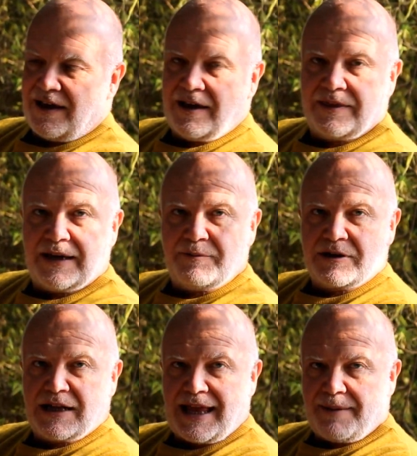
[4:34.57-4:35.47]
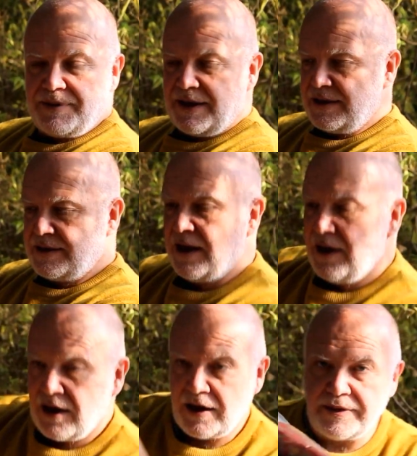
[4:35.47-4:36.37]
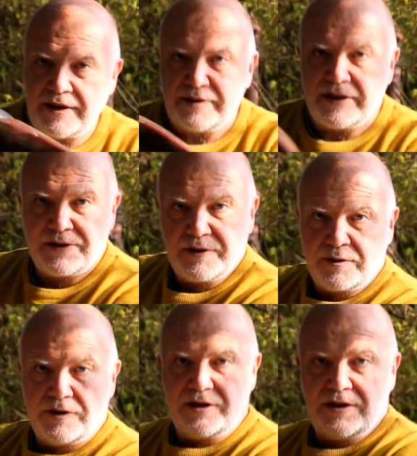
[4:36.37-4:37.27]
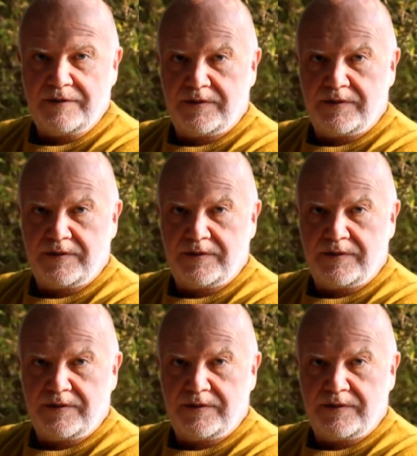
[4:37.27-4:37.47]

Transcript: And they would clap this and then they do the,